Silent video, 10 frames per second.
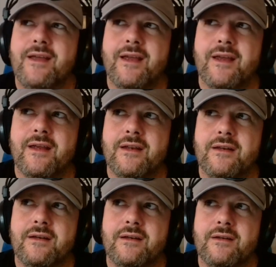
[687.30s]

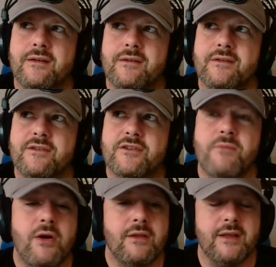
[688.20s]
in
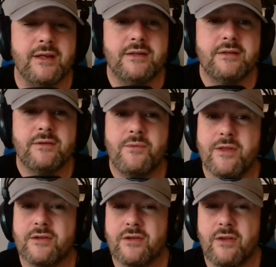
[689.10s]
smart leagues where
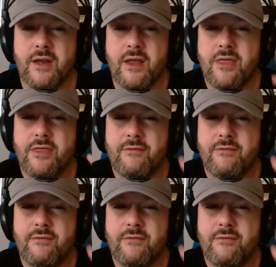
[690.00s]
there's only